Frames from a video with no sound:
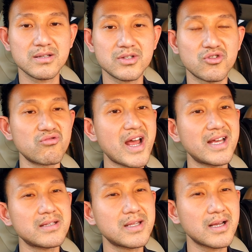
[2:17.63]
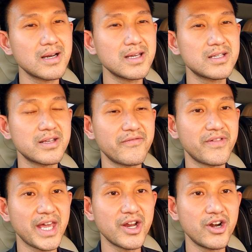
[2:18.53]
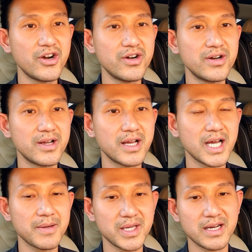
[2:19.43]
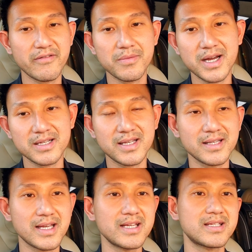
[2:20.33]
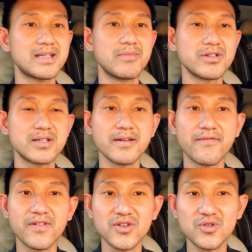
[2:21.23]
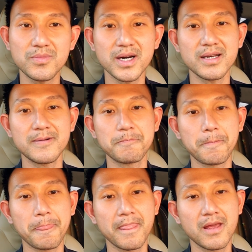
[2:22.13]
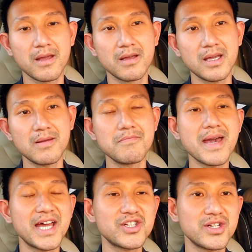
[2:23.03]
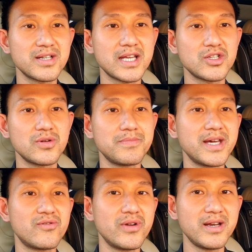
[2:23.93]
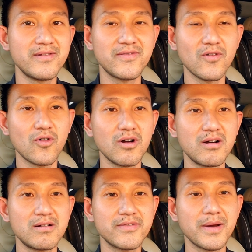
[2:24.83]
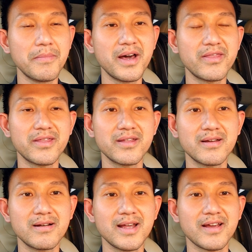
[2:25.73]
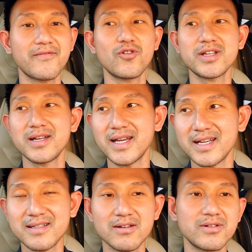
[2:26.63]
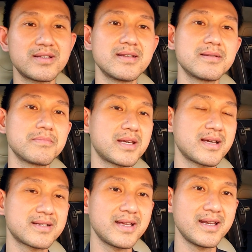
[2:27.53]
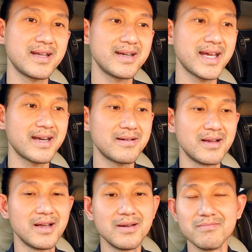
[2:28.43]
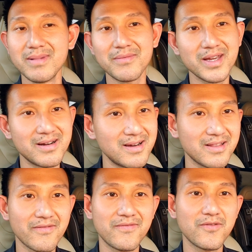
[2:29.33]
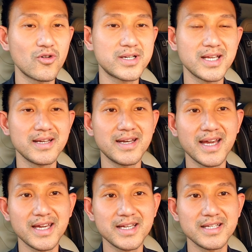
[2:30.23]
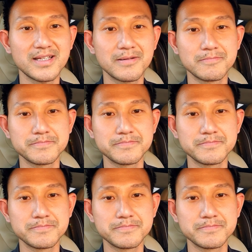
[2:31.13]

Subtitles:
drastically severe. I mean, everybody's saying that it's similar to the flu, but imagine that you're bedridden for a month, like 14 days till the symptom kicks in, and then maybe another 14 days.